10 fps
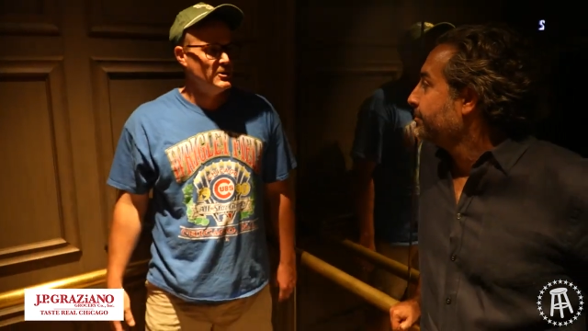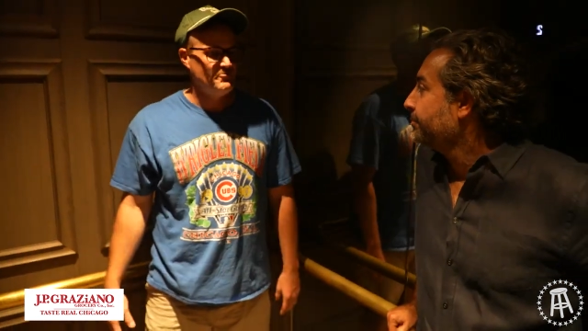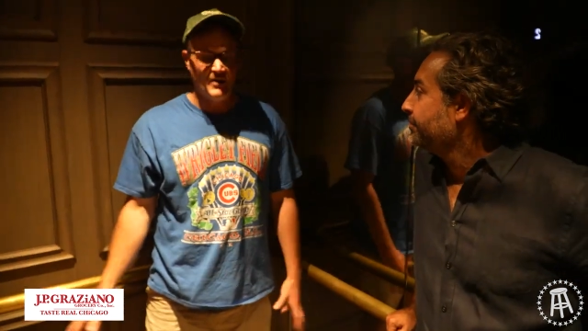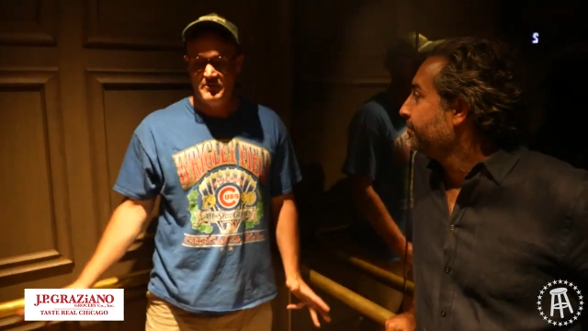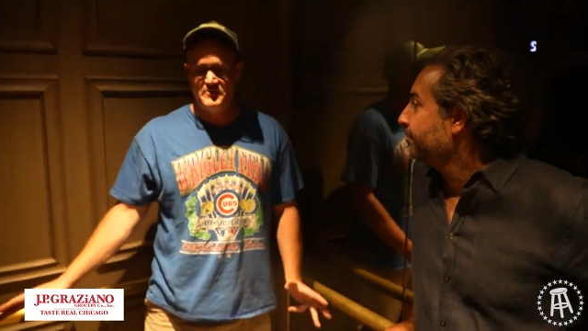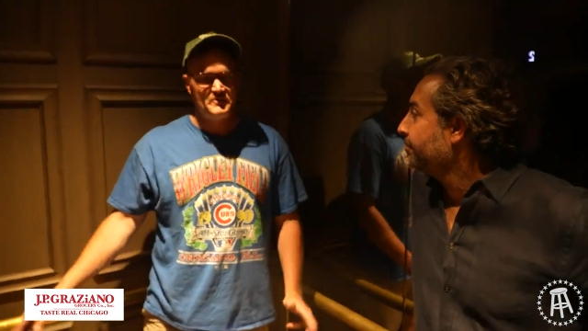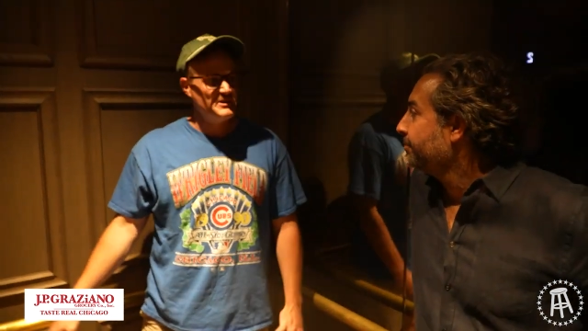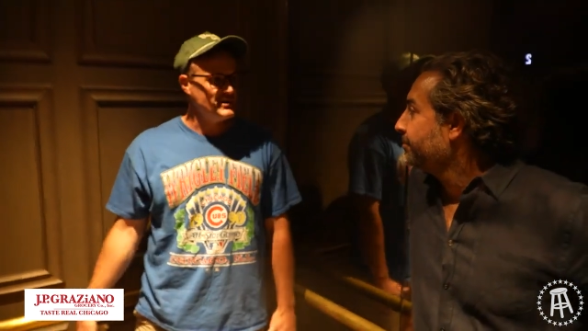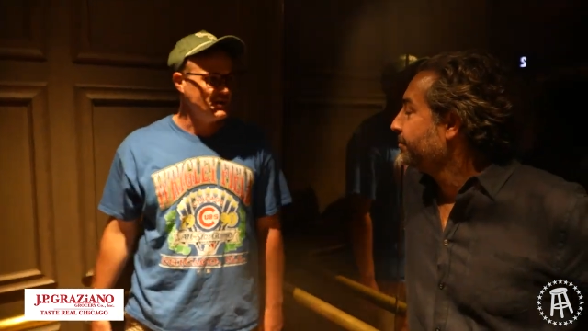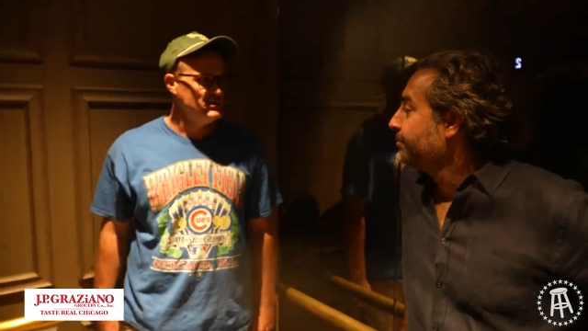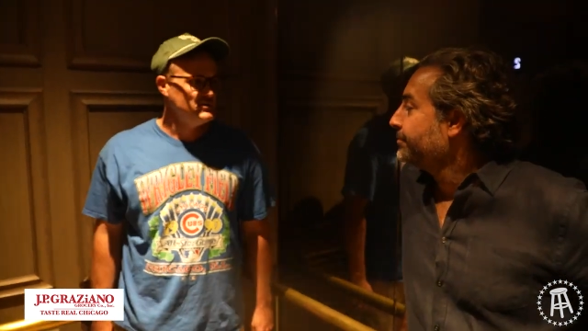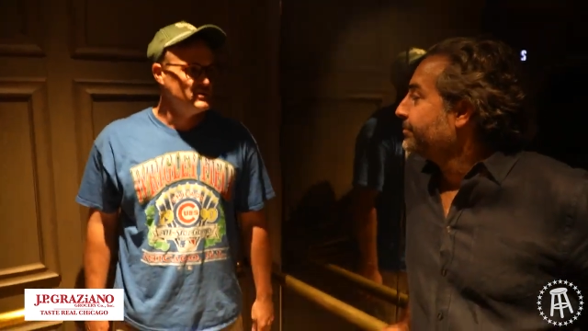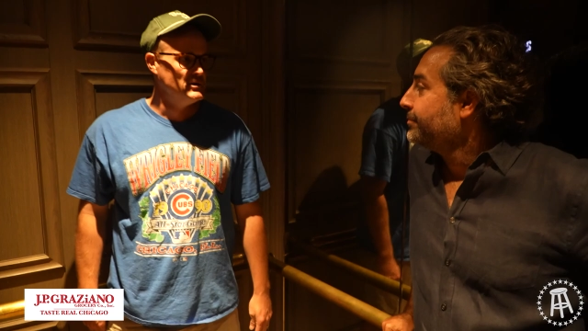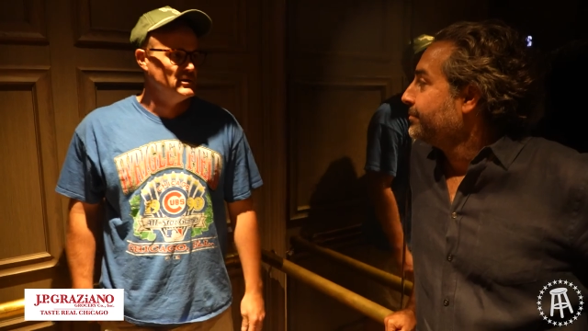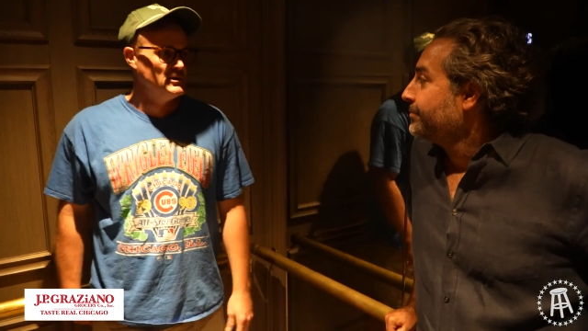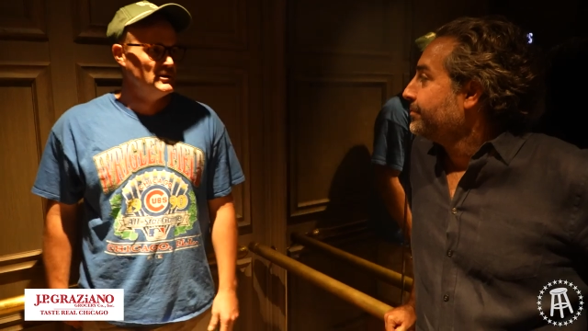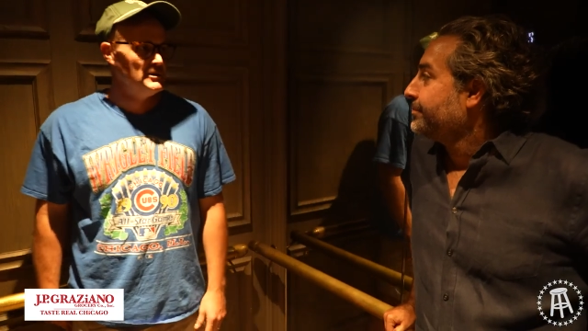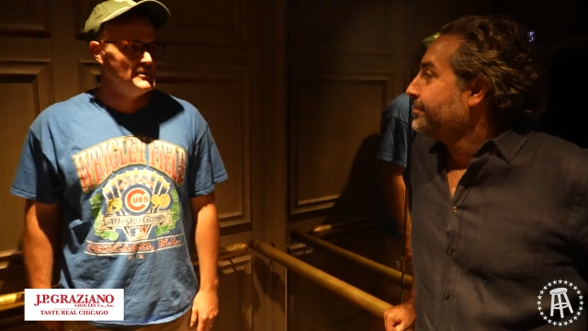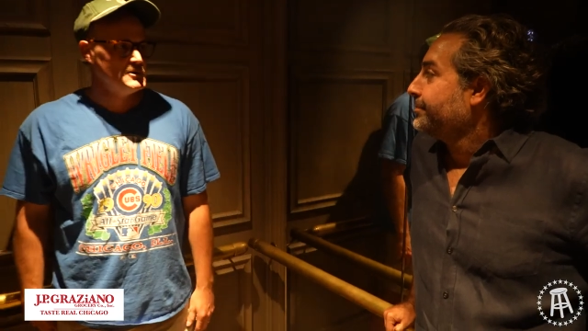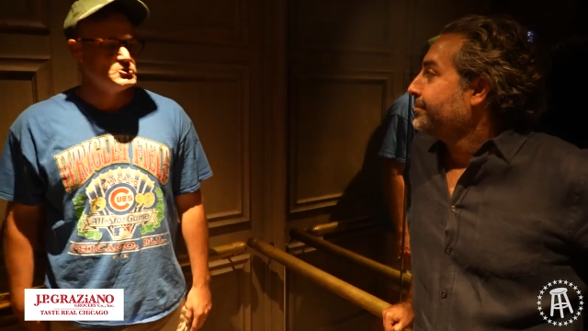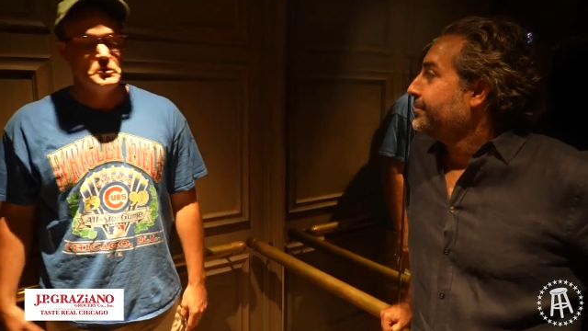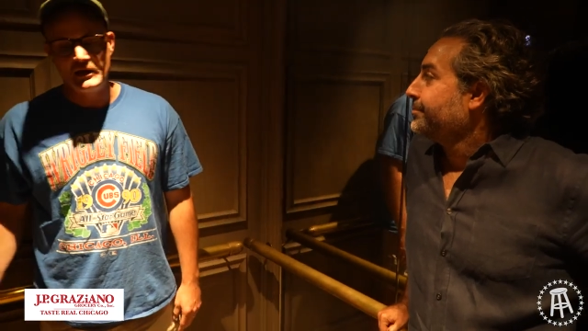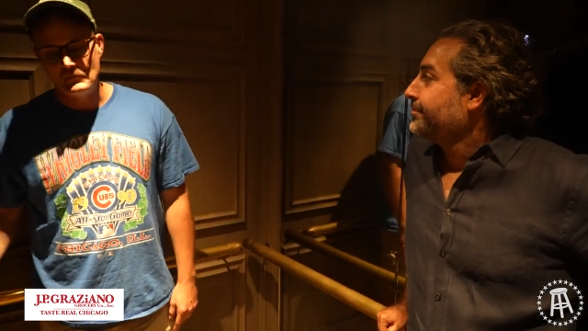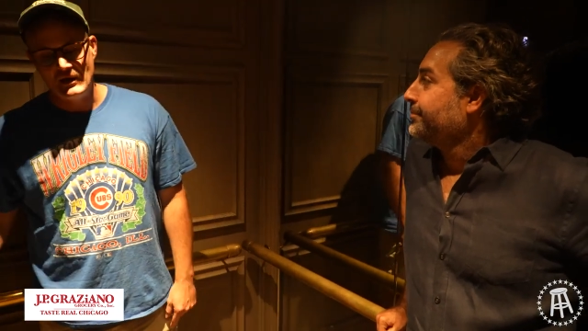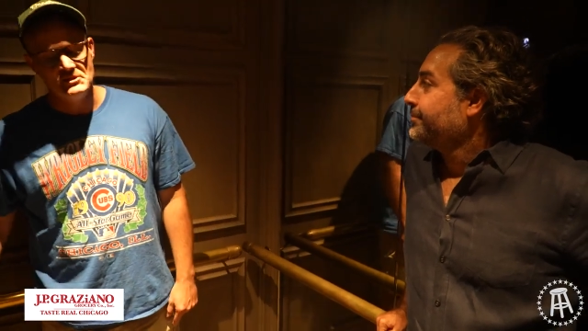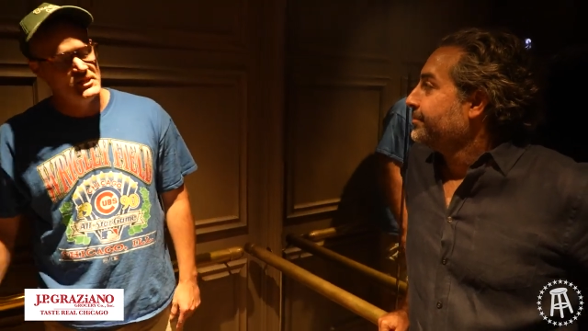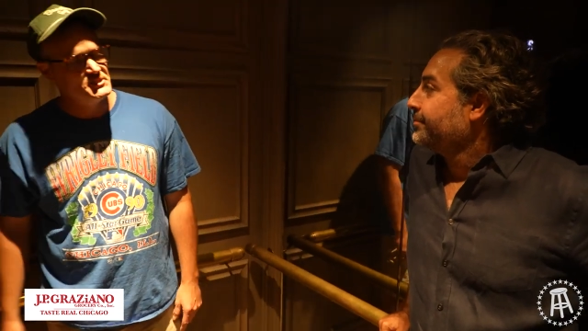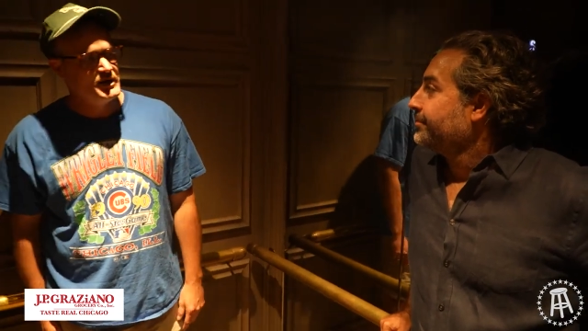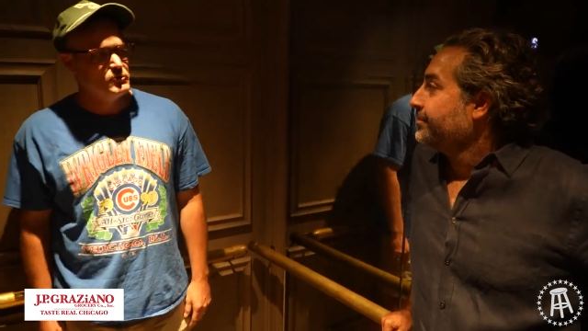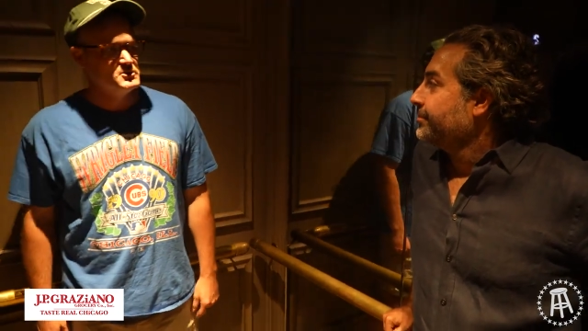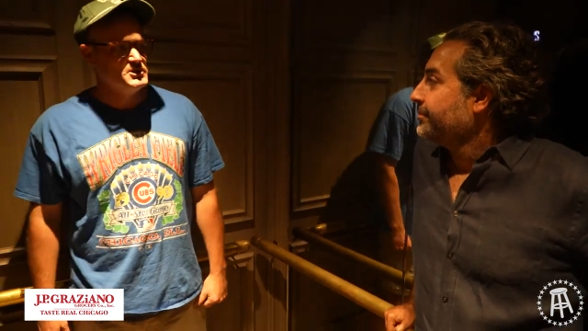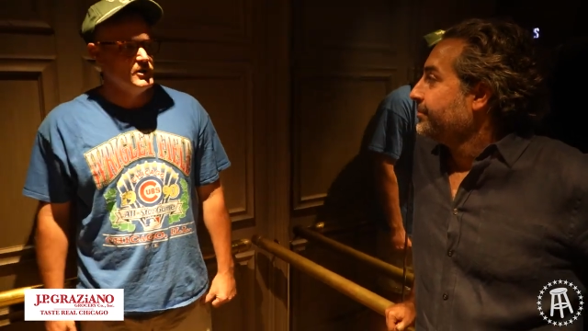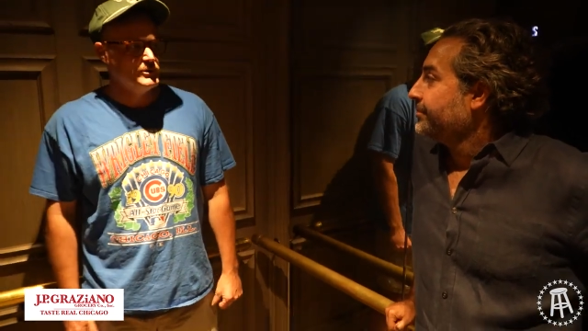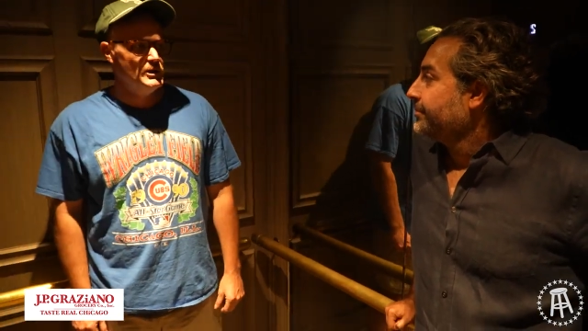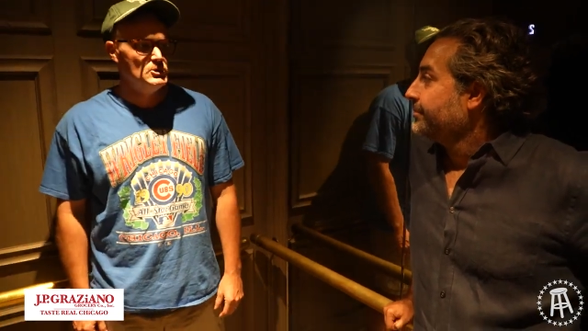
Speaker 1: $5.50 a night, so they get paid as an Hayward seller.